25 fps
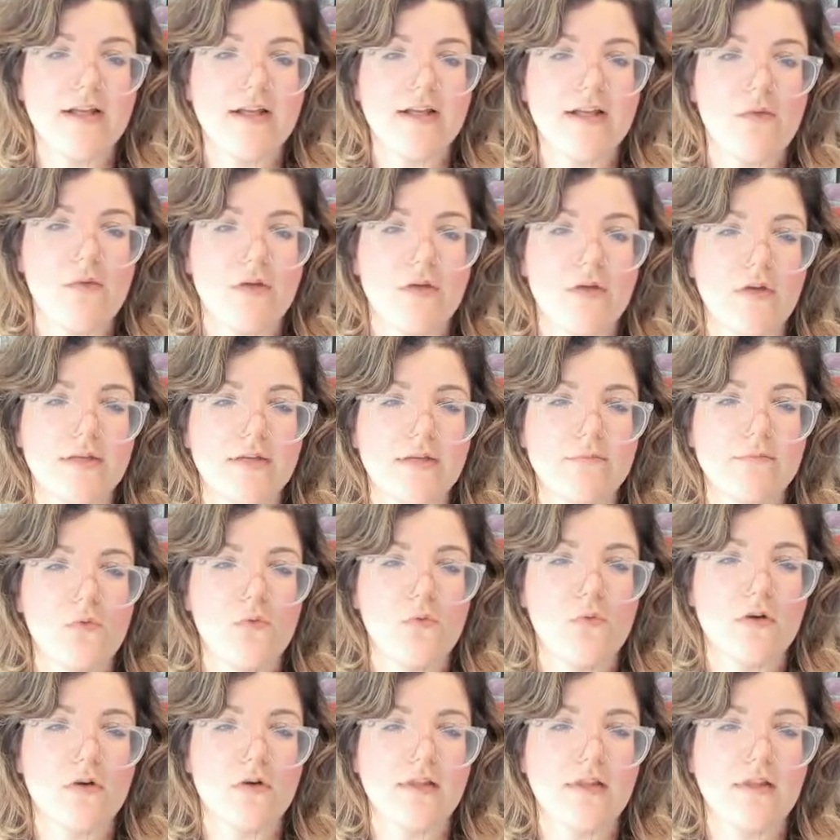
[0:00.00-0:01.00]
I wanted
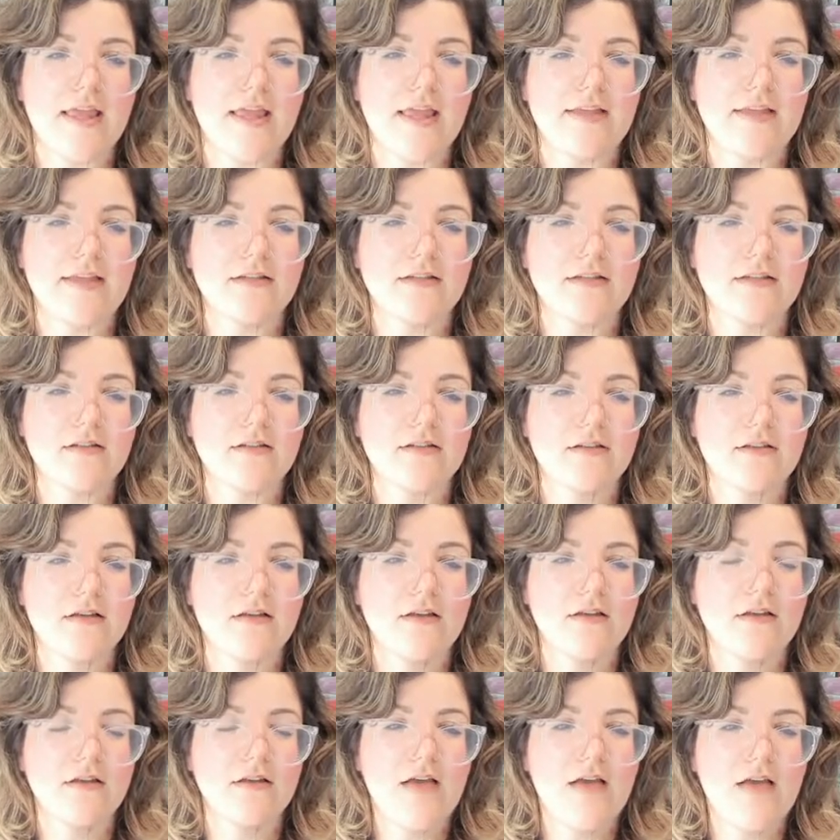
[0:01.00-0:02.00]
more, like...
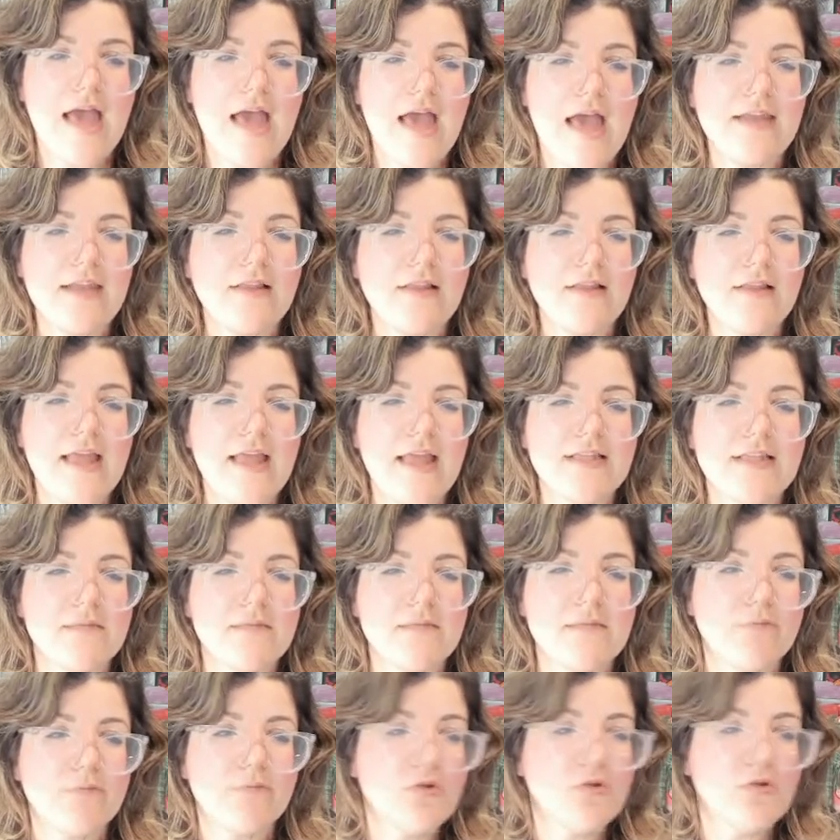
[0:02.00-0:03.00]
I didn't like the
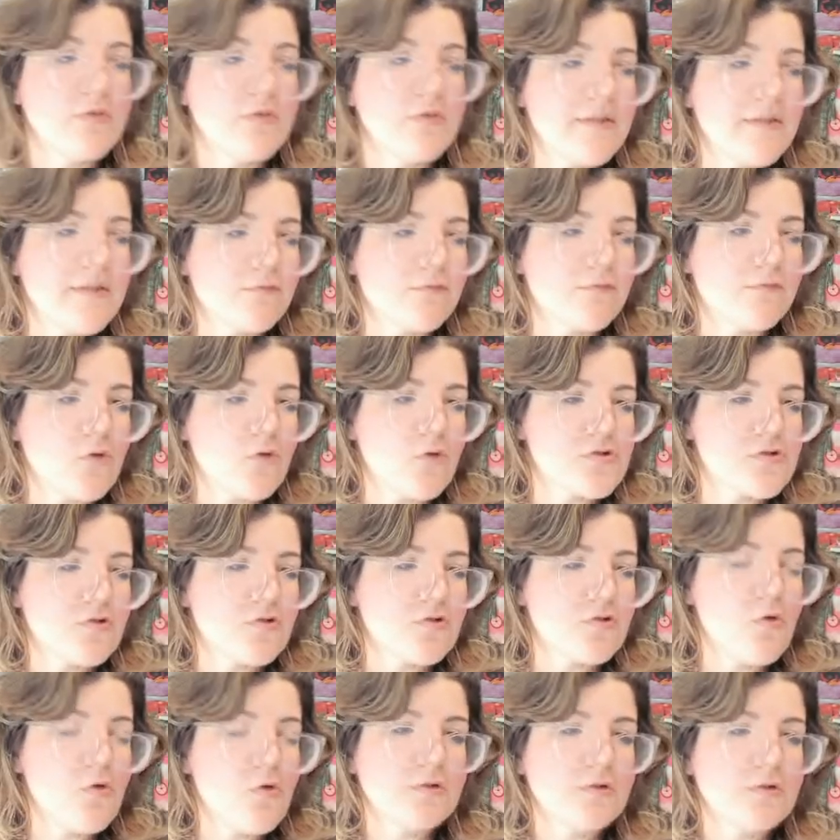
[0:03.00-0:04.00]
blue and the rose
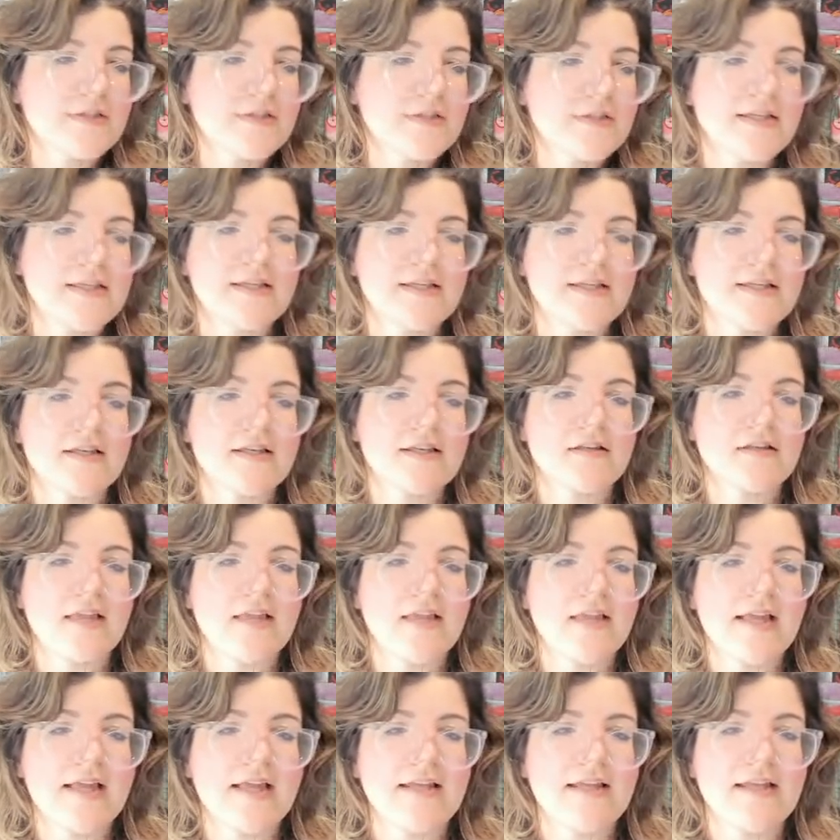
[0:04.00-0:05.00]
gold that they did.
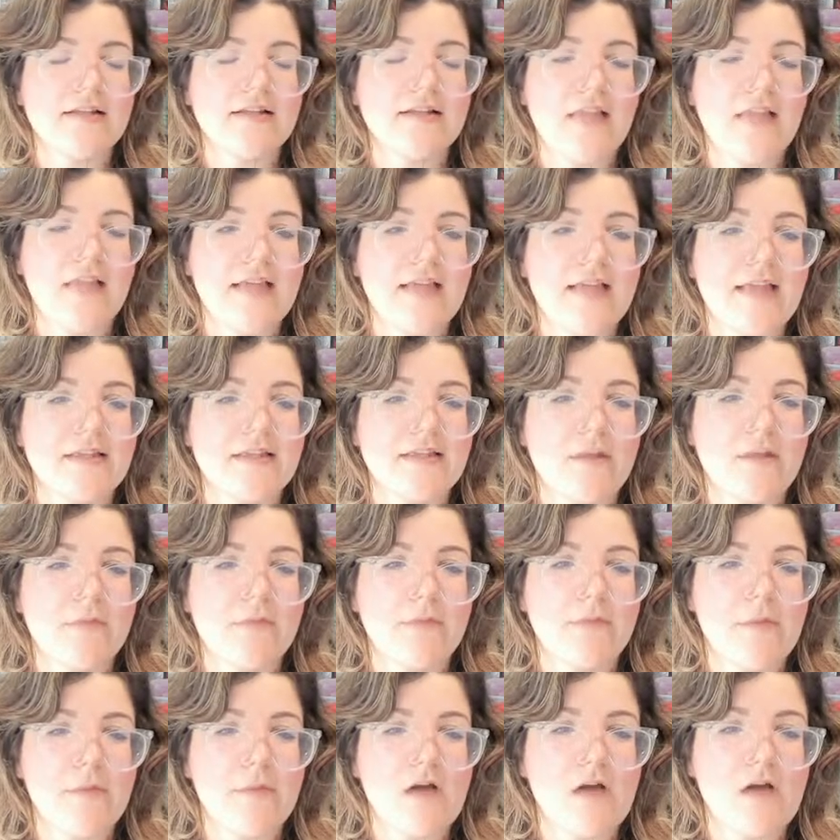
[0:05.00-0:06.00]
Like, I didn't like
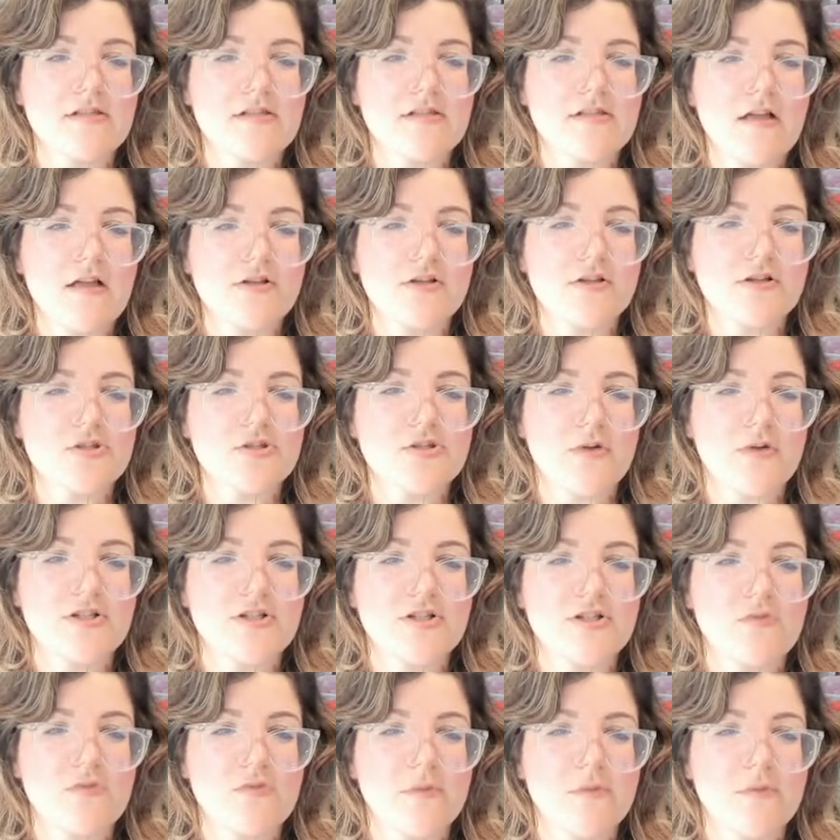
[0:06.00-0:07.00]
the box colors, so I
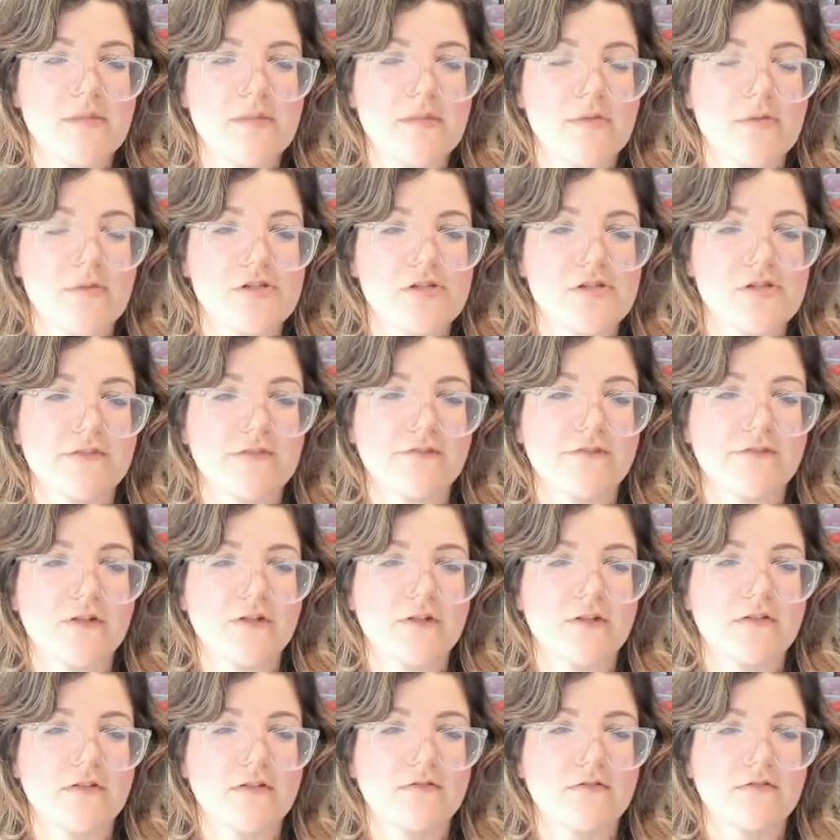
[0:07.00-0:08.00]
just went with a bunch of
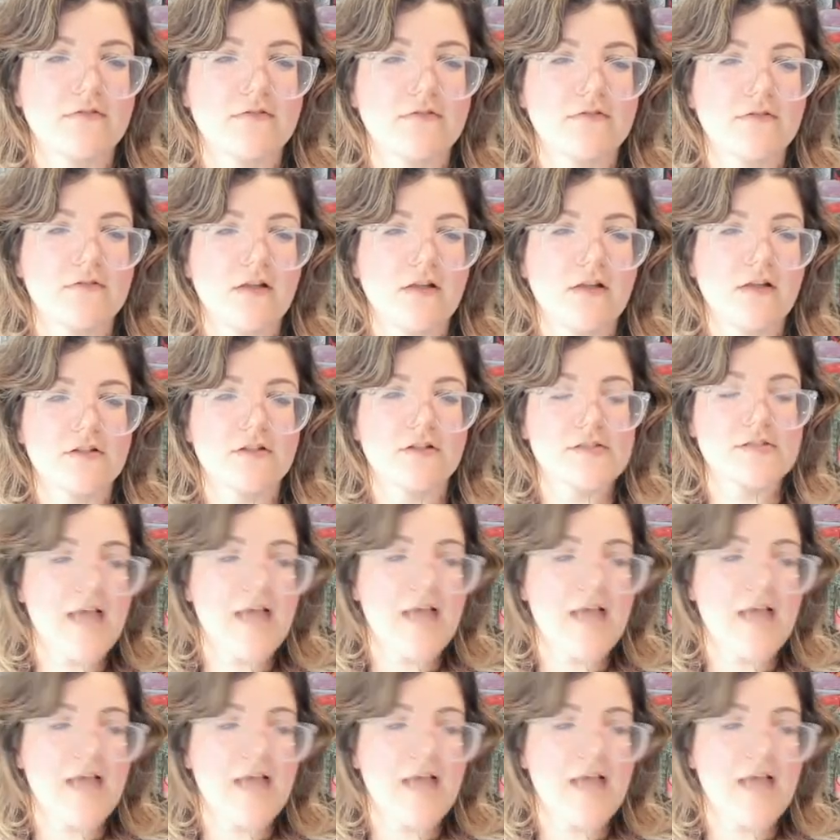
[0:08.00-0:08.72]
different colors.